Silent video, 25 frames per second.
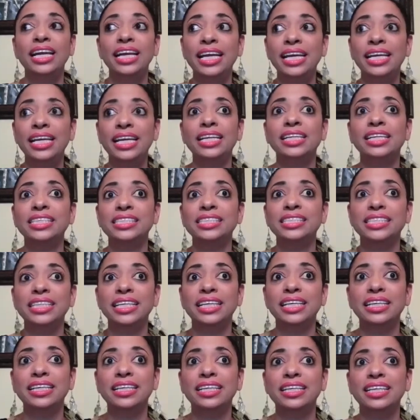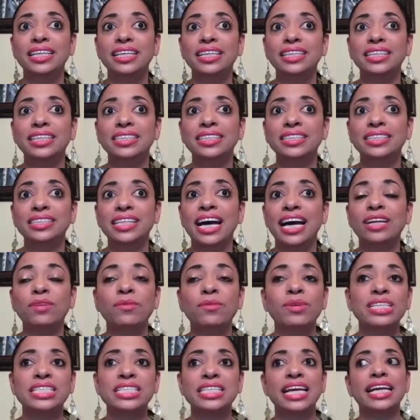I don't
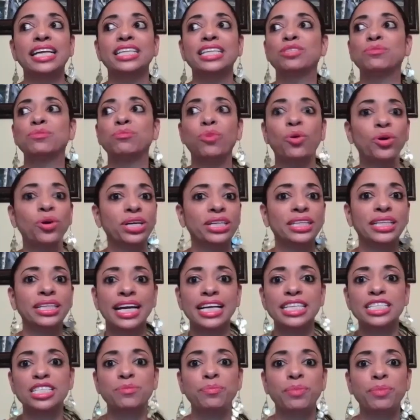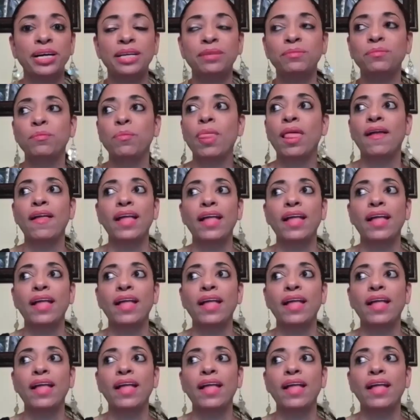want to say it's more or less, but